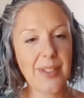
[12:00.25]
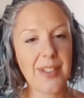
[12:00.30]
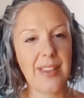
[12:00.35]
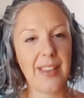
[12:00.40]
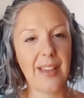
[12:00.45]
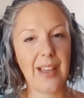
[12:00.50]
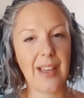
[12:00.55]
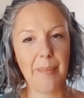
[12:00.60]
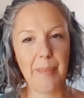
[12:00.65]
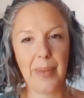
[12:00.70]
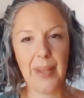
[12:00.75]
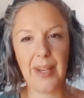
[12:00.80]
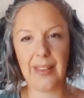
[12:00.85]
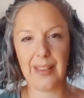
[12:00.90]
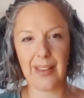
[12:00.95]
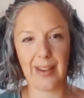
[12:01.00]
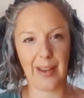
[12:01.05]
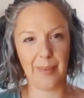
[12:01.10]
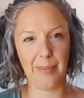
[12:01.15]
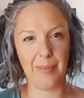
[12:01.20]
now to the
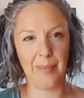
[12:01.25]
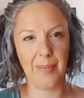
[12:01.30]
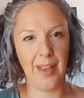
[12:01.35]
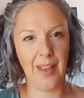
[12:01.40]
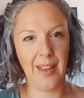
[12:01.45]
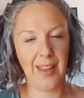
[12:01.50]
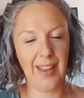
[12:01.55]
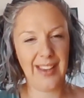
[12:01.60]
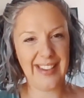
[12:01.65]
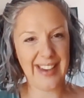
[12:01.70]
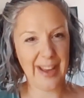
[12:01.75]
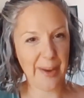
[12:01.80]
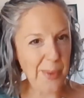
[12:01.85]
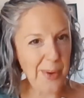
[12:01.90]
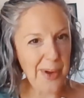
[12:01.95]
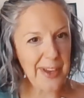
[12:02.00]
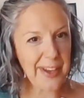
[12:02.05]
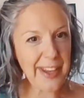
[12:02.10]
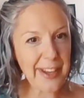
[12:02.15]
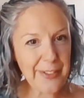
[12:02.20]
company that I'm
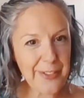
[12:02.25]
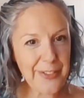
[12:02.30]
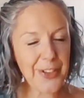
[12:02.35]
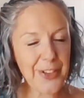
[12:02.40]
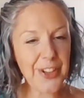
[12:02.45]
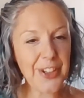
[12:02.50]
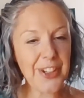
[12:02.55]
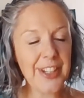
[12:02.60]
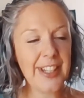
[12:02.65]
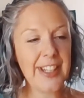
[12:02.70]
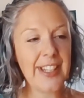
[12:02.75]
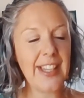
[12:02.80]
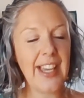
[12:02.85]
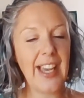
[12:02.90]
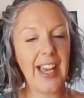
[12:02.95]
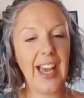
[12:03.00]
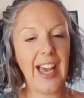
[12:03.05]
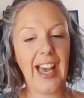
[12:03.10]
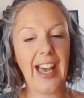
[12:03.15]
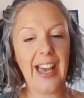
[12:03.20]
now working for?
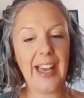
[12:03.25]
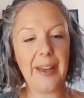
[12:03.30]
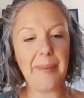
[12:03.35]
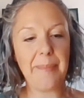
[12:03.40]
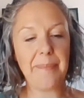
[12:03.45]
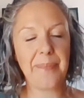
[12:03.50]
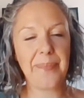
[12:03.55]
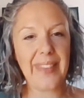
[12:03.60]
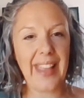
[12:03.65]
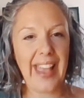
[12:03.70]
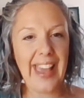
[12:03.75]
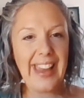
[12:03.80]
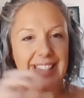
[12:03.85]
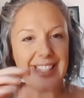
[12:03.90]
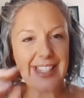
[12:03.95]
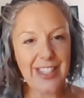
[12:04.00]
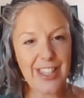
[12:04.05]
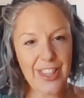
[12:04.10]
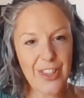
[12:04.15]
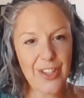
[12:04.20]
And
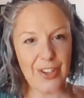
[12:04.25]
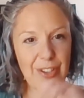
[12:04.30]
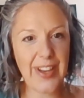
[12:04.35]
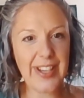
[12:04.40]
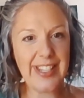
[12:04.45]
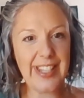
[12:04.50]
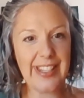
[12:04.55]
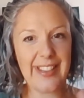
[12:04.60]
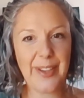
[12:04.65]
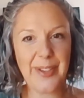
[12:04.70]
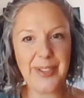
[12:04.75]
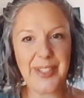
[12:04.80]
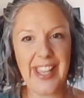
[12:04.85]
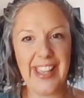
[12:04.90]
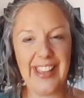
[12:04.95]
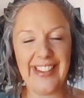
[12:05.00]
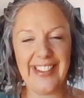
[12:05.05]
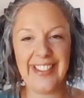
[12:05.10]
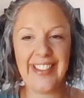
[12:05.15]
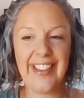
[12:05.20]
it's threading
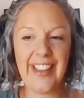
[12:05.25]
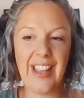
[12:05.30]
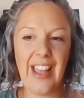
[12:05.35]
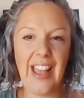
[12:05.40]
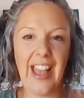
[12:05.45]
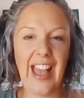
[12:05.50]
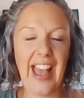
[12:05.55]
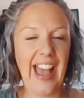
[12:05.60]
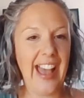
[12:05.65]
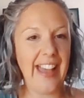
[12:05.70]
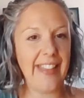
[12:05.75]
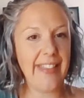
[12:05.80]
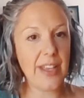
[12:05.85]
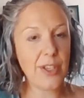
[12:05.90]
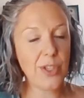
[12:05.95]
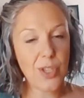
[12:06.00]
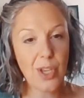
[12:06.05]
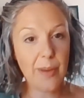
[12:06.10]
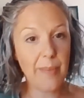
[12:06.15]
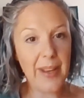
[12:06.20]
those in.
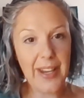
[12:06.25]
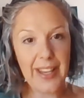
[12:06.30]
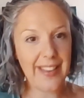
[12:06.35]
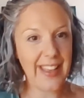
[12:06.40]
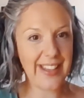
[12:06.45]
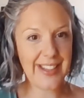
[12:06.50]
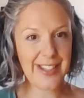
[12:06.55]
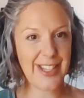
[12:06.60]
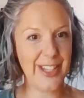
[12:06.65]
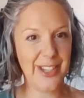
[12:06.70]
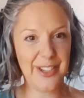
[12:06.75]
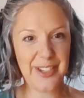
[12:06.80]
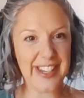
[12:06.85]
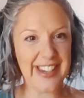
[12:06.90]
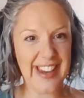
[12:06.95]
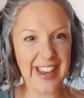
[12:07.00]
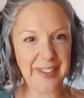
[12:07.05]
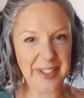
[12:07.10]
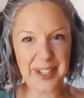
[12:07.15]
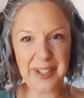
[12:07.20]
And there's so many things that you
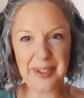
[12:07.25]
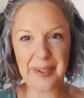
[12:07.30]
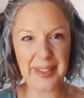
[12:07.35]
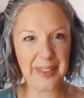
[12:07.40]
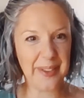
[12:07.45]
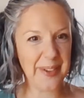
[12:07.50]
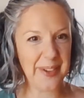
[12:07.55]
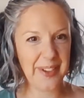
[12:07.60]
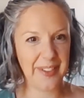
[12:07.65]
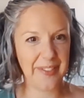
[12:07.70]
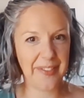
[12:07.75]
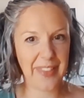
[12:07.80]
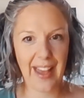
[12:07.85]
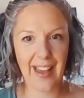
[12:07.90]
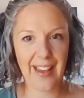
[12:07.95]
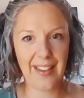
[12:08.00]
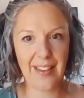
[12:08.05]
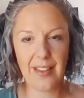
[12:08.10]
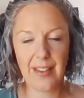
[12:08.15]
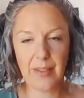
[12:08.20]
can now do with all of
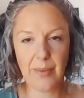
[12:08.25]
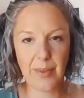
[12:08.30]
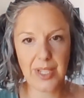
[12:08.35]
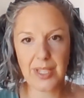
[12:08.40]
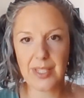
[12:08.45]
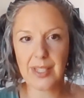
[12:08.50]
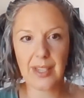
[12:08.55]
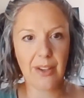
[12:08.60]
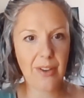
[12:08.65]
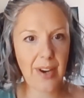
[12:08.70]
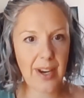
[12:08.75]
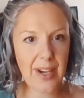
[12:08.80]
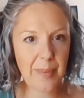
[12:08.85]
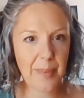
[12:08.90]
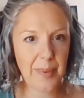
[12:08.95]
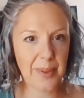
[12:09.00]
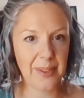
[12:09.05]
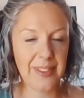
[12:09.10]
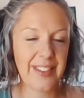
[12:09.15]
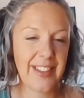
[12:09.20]
that, which is
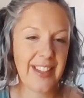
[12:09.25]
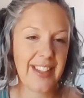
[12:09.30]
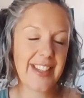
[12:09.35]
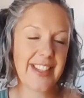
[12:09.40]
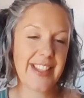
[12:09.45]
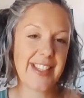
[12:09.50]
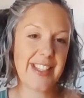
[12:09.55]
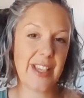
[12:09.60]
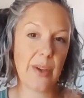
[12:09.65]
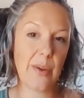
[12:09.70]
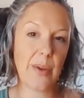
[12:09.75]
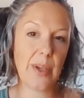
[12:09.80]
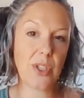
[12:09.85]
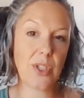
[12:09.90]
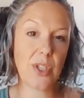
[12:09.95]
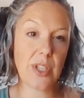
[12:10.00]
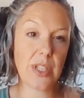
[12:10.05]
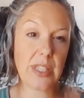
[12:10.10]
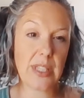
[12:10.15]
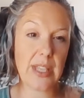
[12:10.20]
incredible. So
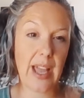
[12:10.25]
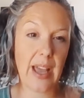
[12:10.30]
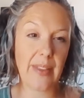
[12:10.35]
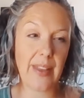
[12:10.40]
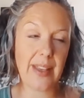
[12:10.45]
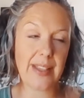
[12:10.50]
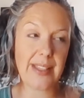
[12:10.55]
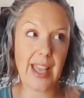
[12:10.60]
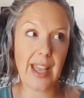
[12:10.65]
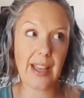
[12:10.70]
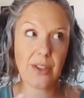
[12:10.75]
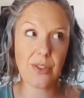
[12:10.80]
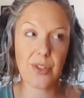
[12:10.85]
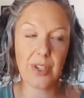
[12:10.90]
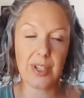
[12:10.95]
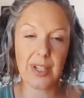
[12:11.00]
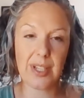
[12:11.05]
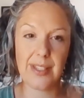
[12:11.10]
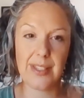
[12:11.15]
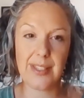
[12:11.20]
it's just now there's
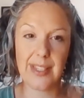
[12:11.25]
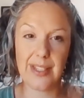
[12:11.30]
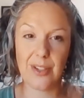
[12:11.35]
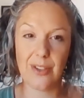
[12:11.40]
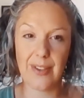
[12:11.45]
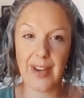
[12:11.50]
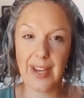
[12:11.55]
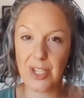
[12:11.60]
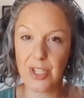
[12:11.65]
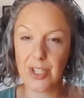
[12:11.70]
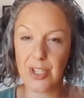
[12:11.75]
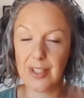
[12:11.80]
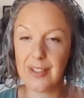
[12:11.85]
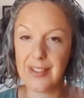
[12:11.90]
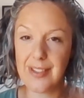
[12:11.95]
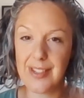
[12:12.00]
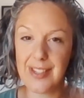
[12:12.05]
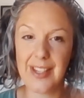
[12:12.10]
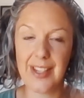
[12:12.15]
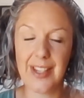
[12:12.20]
extra
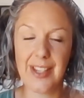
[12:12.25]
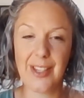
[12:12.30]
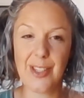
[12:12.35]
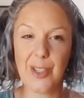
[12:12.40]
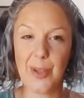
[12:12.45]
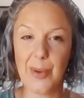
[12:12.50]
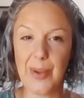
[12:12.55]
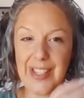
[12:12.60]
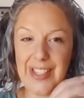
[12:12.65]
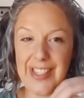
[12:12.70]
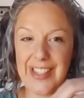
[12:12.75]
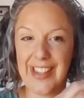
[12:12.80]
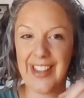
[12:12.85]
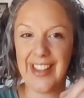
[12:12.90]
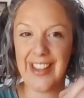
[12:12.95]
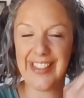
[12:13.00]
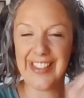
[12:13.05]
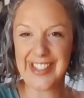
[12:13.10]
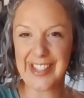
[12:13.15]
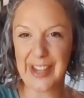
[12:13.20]
considerations. So it's
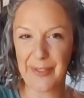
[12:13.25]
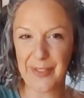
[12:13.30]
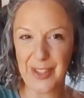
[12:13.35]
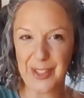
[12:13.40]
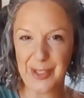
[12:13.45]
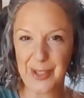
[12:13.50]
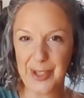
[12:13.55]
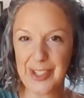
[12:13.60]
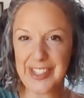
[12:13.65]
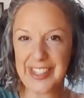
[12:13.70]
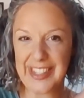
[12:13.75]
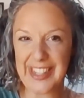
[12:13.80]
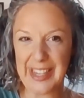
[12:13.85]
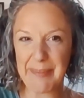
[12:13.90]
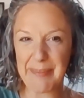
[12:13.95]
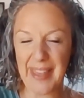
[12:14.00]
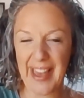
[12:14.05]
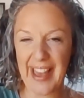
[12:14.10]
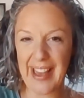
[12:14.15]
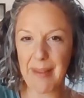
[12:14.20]
the stuff that's good,
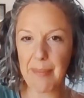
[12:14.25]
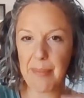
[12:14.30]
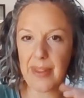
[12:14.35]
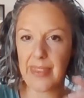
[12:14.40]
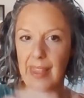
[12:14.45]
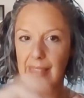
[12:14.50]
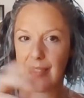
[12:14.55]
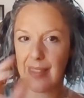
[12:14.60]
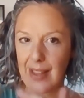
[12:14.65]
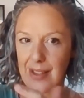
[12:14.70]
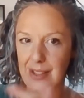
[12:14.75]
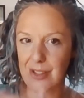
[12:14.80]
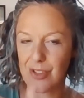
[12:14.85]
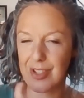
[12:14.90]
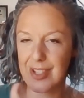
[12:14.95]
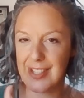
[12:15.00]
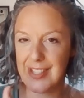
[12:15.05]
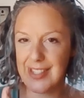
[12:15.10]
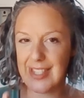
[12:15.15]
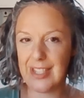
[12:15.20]
keep that, but then the
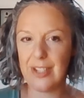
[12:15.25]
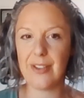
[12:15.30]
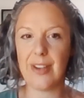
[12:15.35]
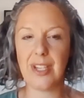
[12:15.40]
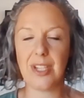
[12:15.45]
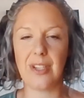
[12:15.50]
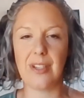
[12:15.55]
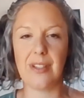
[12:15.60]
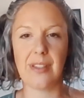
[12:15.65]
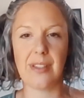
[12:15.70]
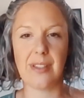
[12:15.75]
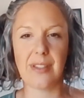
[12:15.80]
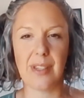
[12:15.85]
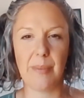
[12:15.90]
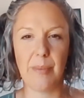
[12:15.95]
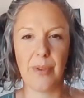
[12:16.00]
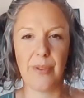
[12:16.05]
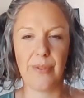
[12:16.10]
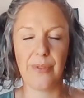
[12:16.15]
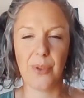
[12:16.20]
extra considerations
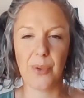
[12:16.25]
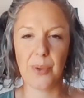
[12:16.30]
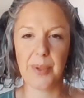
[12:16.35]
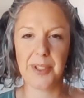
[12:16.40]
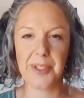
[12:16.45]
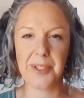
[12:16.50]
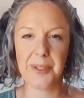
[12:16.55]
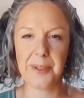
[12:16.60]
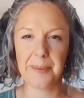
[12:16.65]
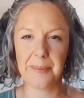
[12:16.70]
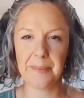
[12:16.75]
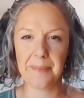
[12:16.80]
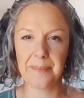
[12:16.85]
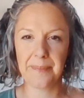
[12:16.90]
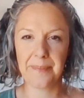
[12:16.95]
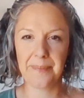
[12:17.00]
as you move forward.